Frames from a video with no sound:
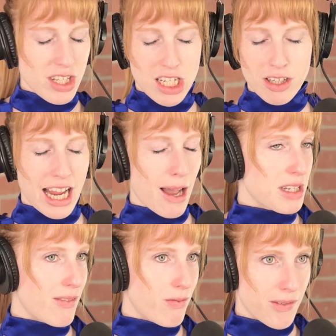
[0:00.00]
you're capped
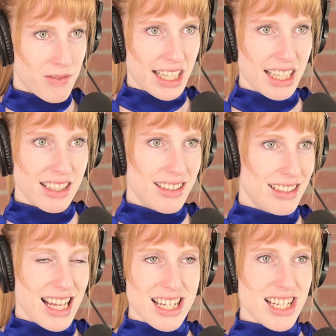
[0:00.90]
at 50.
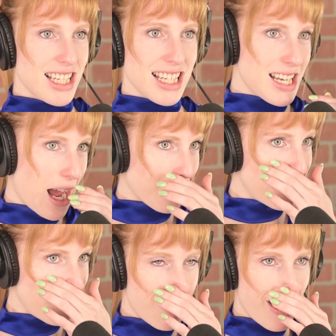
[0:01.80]
It's not
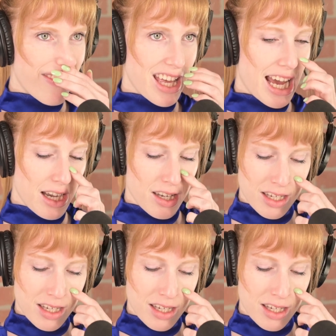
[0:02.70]
going above that.